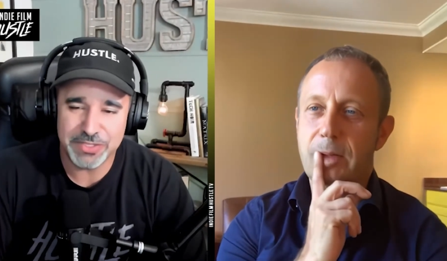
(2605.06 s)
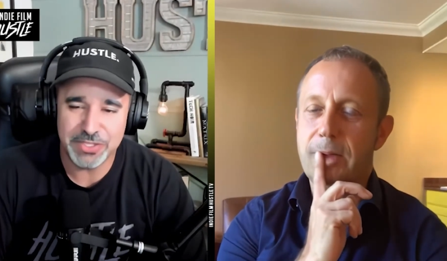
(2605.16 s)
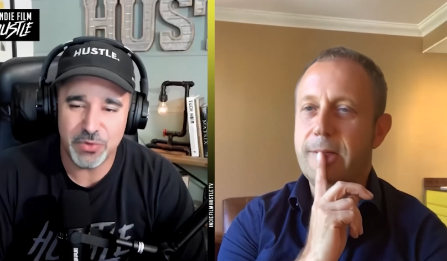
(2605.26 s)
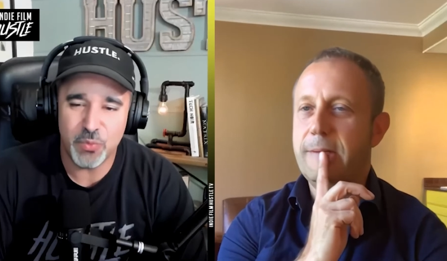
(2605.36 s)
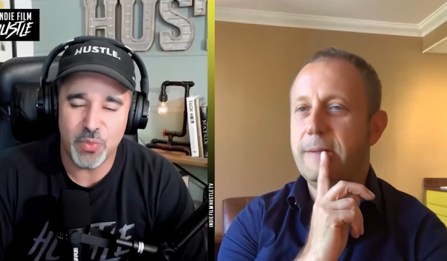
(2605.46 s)
Speaker 1: is
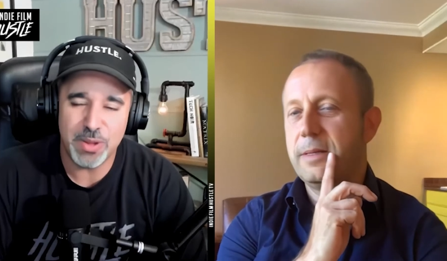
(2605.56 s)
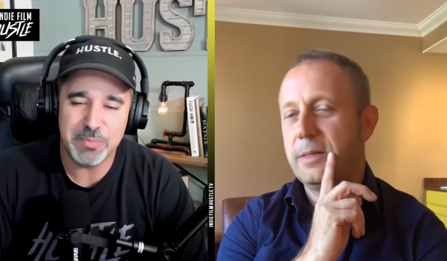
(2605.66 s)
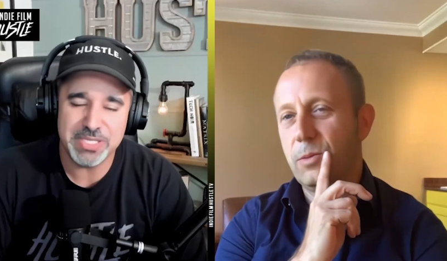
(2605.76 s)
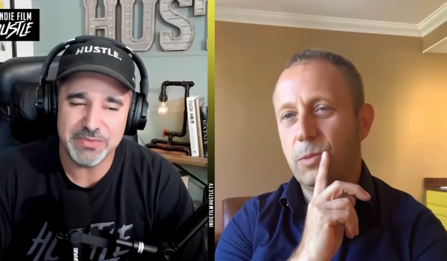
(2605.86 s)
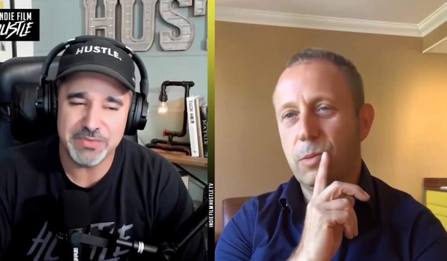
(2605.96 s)
there one
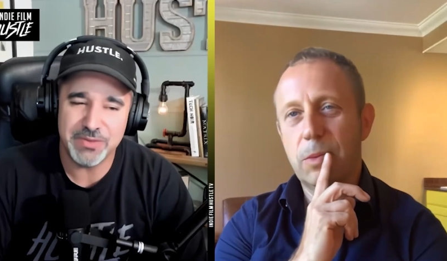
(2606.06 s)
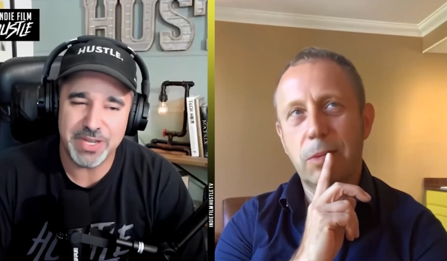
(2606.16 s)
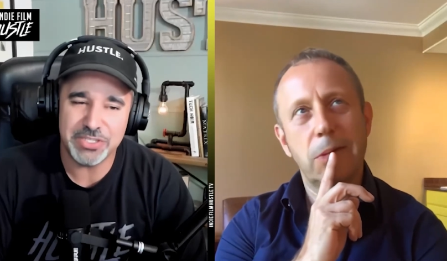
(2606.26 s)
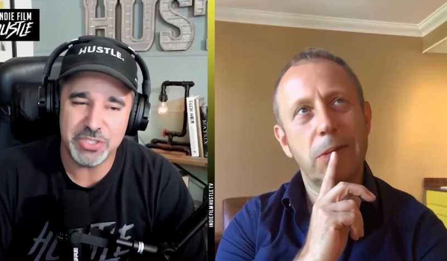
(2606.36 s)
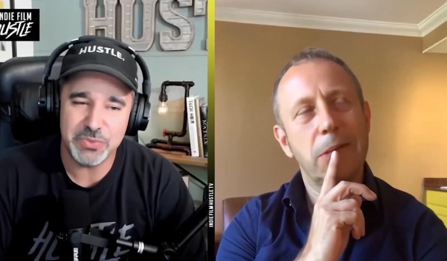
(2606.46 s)
piece of
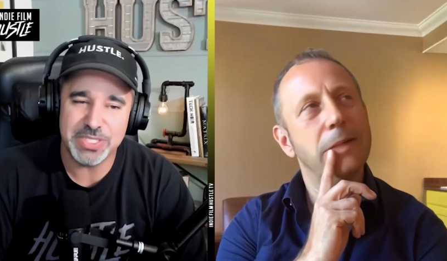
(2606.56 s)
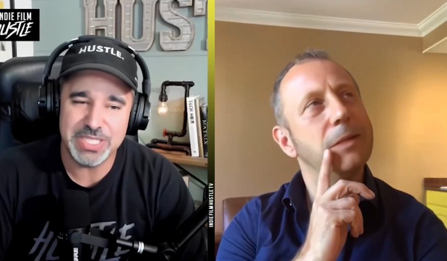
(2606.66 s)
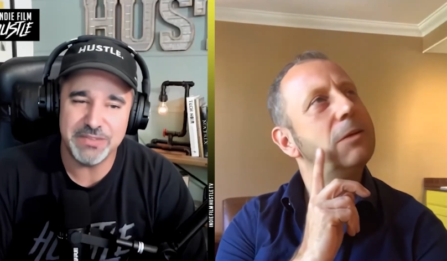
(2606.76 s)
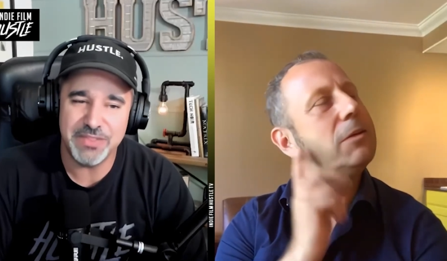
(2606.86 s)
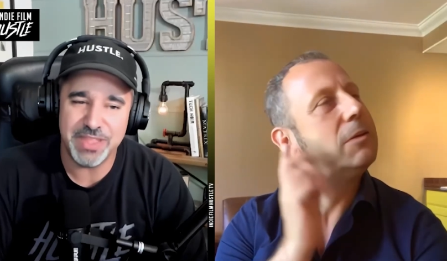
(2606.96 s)
advice you would
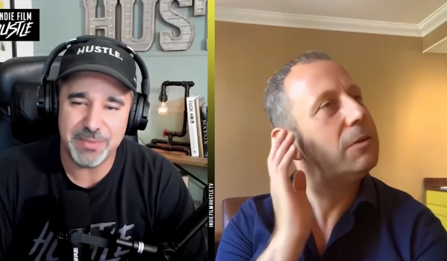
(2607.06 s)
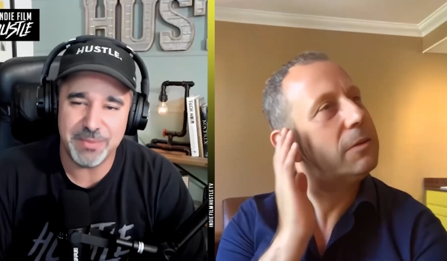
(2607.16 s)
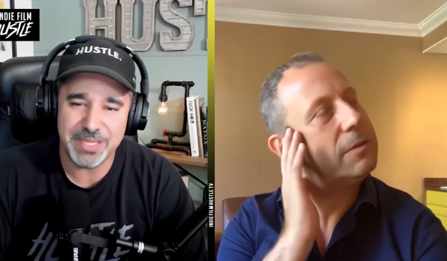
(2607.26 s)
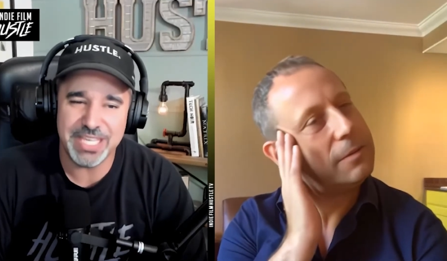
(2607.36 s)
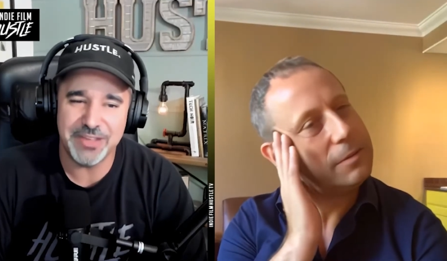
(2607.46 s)
give oh. him,
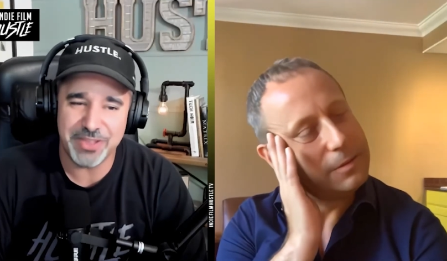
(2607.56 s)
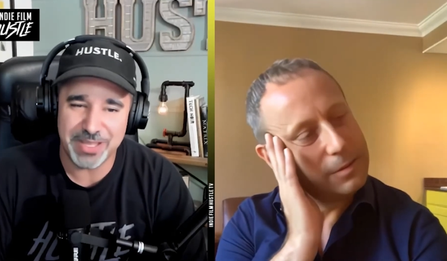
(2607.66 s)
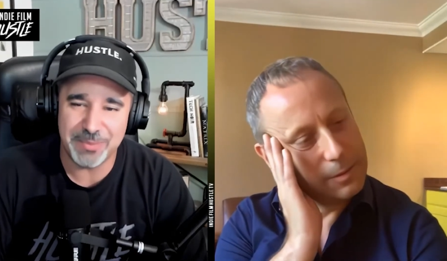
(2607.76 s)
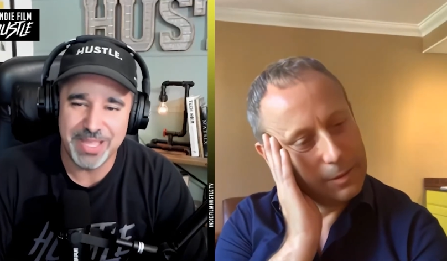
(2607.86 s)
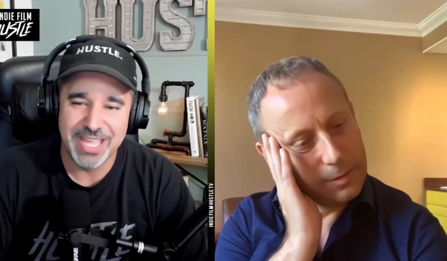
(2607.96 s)
give
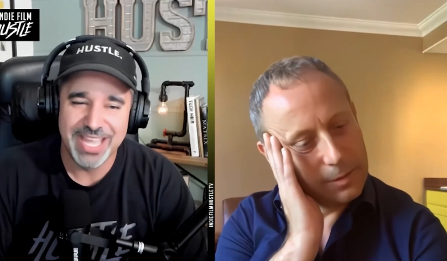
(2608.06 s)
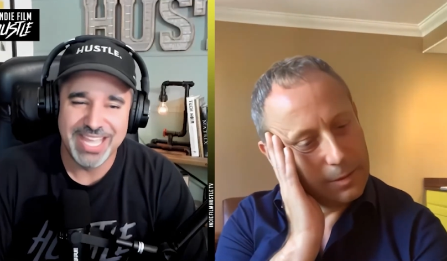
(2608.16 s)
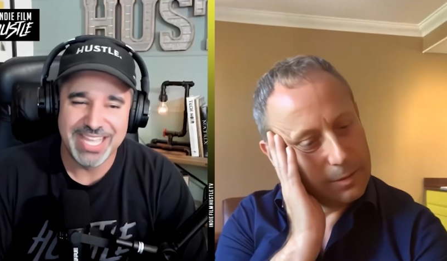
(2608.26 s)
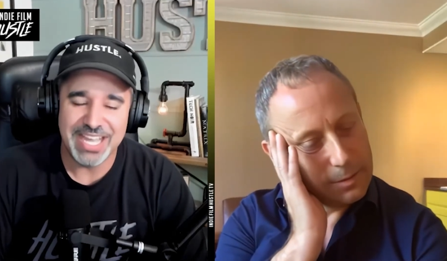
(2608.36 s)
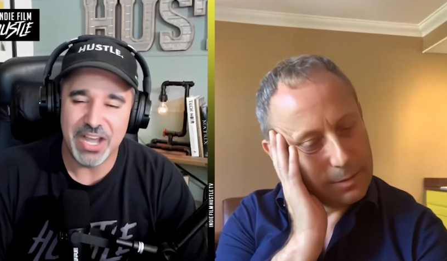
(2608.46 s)
him
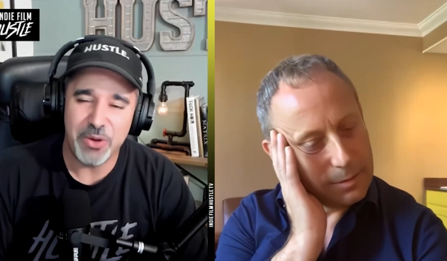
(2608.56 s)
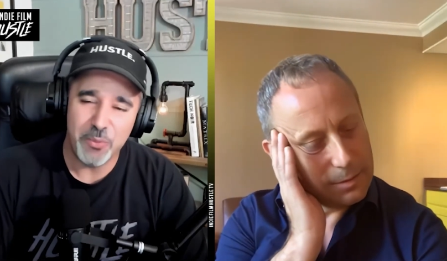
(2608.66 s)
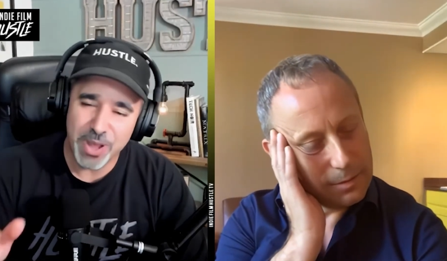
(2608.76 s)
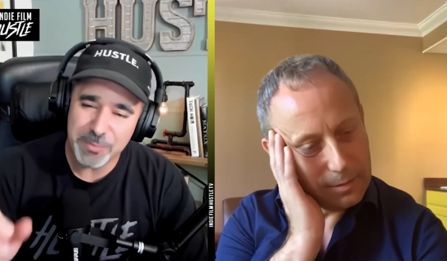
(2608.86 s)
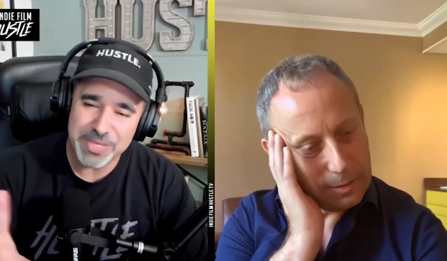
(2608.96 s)
uh,
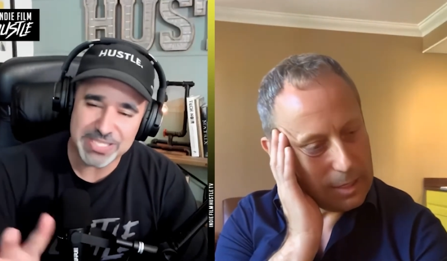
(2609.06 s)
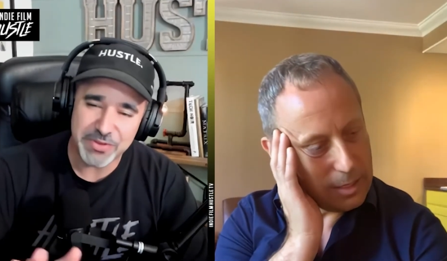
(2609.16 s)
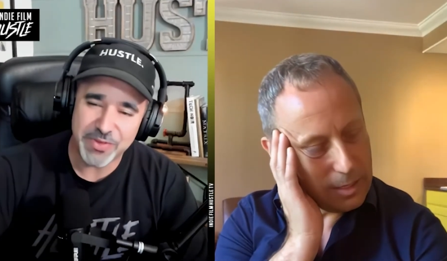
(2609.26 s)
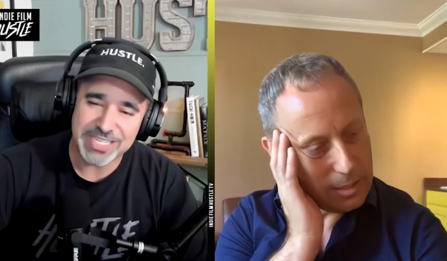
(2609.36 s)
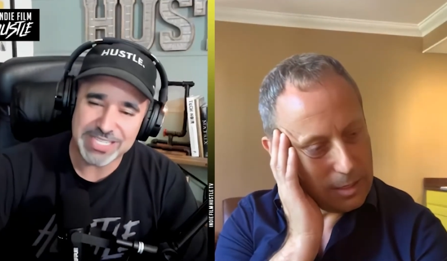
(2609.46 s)
one piece of
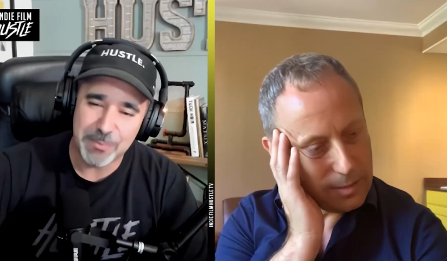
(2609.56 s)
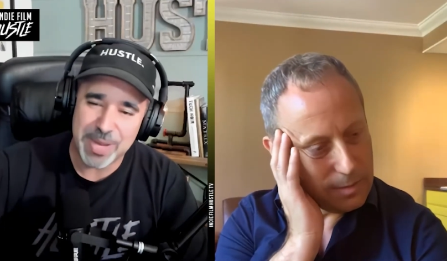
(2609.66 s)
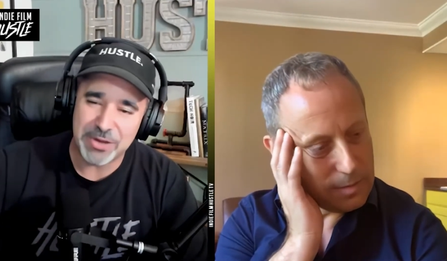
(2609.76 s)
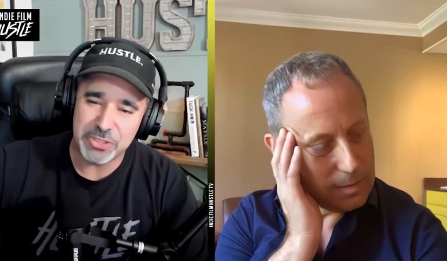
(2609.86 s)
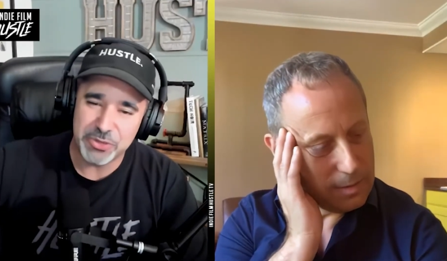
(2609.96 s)
advice
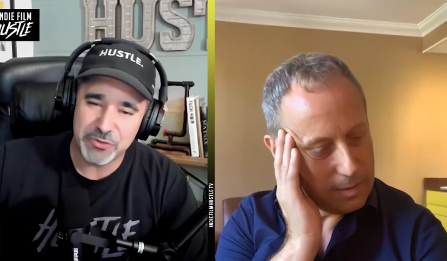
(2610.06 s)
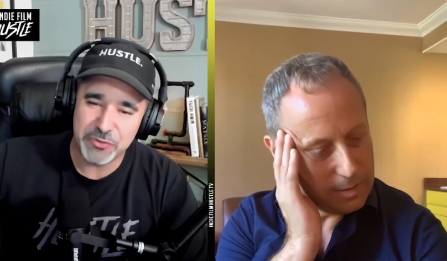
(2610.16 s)
about your